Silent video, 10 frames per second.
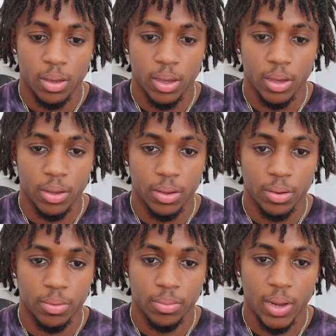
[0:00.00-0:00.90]

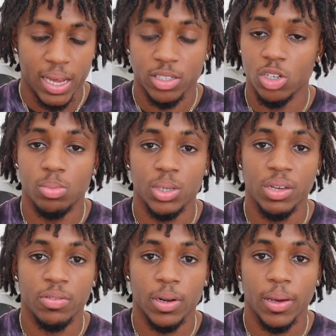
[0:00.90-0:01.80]
And I still
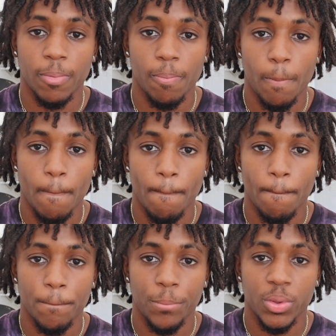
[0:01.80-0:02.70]
believe in that.
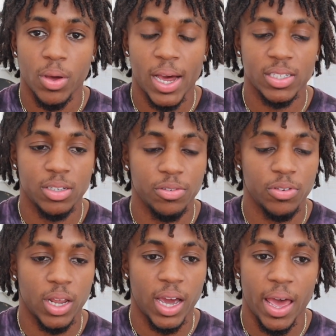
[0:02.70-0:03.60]
You know, I still
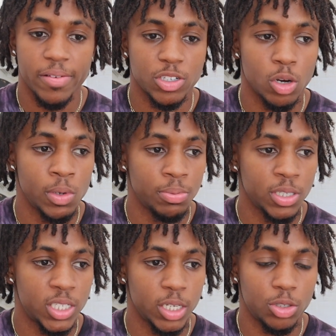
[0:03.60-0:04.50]
feel like I have so much
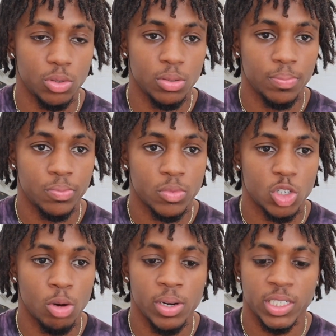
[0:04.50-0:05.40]
potential,
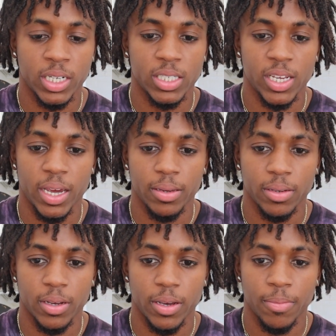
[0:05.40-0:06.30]
so much in the tank
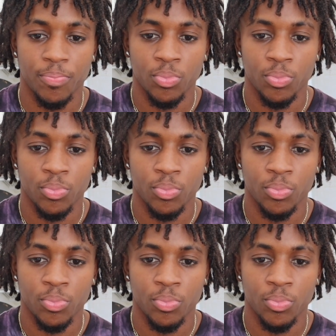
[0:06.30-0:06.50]
that,